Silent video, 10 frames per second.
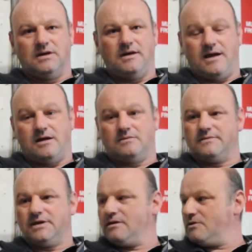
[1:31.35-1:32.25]
Now
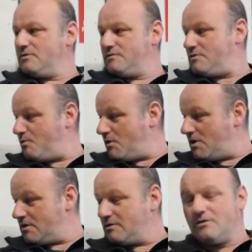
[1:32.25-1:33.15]
we can go to a
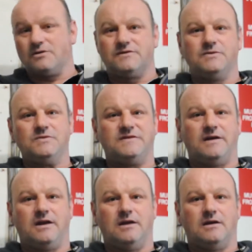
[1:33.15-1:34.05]
1 or 2
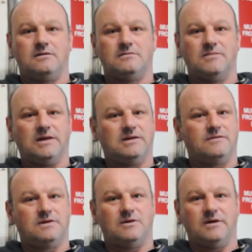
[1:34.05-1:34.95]
setting, and believe it
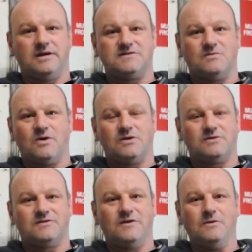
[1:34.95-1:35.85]
or not, it's a 1 or
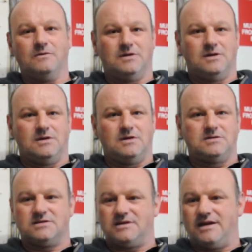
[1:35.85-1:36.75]
2,
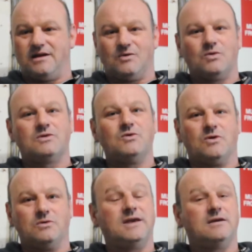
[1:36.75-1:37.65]
just like an good
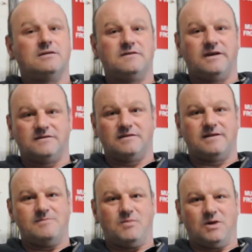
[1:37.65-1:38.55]
old incandescent
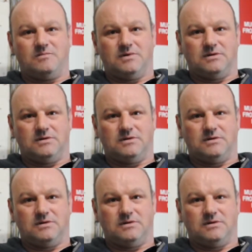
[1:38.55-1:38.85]
light bulb.